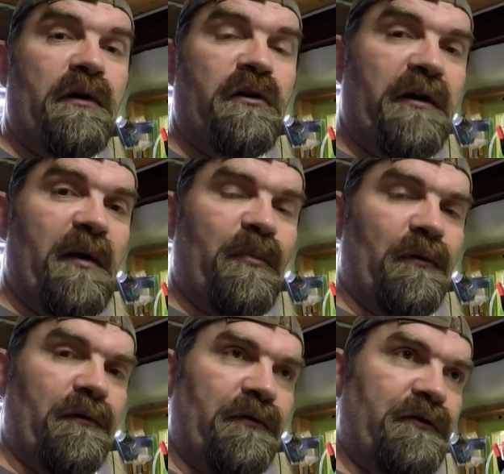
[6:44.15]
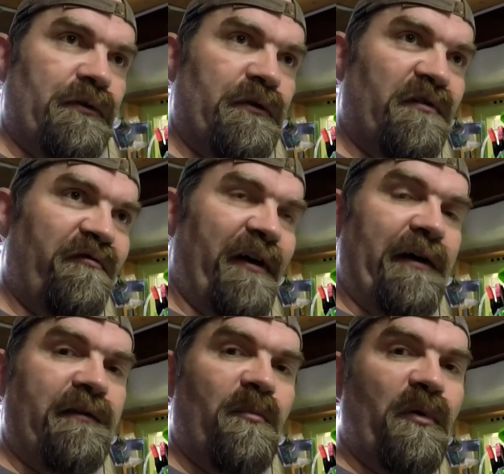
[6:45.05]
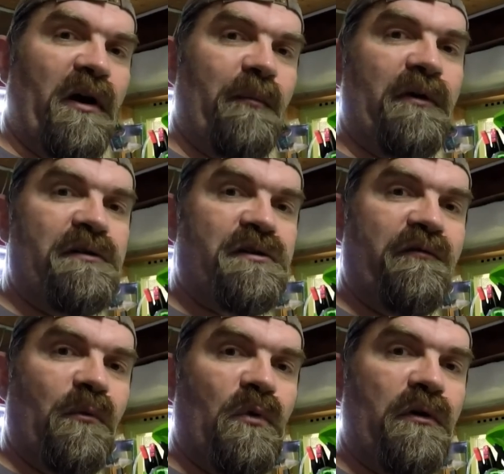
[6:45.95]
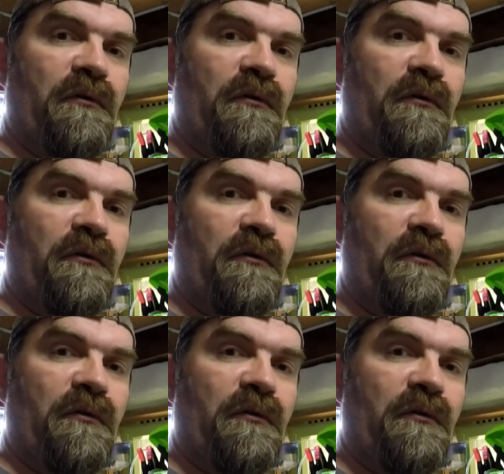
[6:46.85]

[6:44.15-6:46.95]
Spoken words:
you're able to define the parameters of the water.